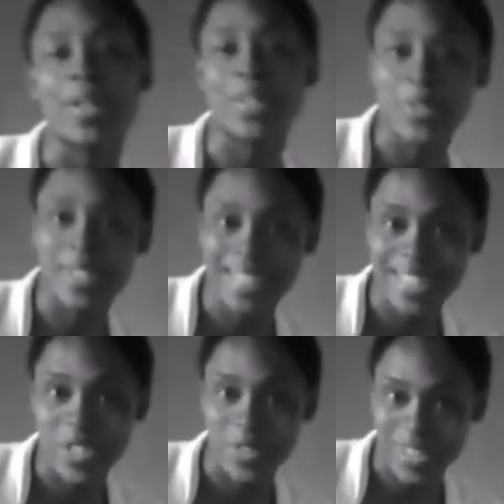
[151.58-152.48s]
I was going to the
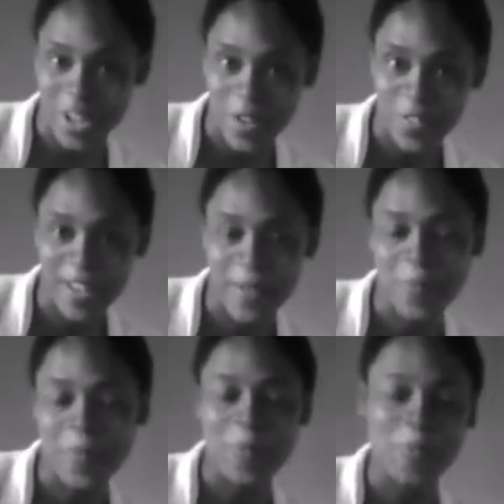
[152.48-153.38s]
St. Joseph's Convent,
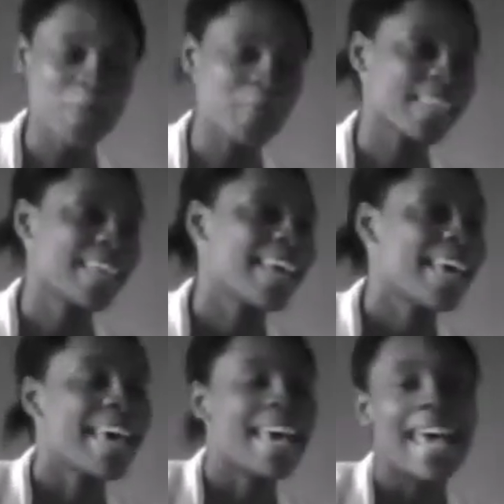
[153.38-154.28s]

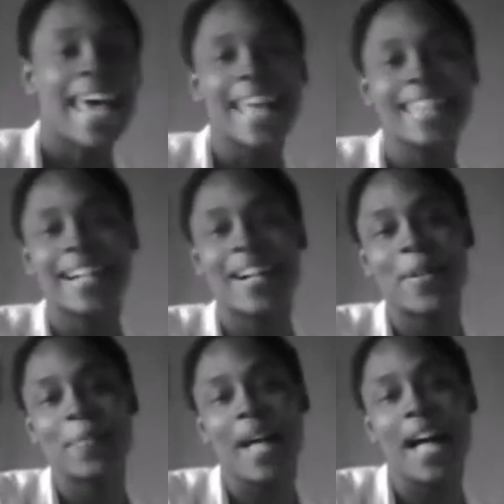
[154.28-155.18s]
and
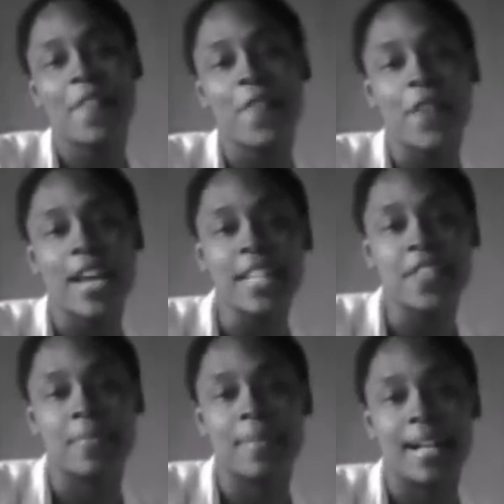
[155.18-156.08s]
a friend
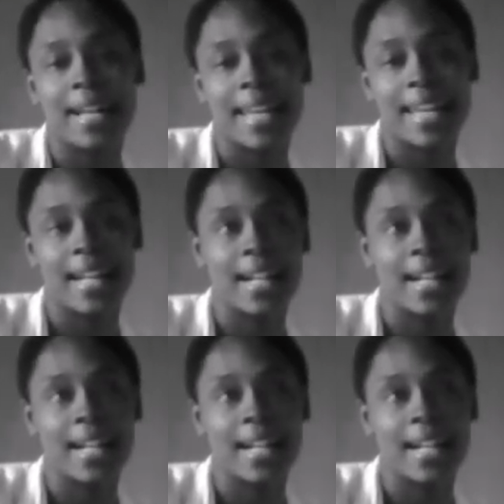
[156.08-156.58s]
of mine,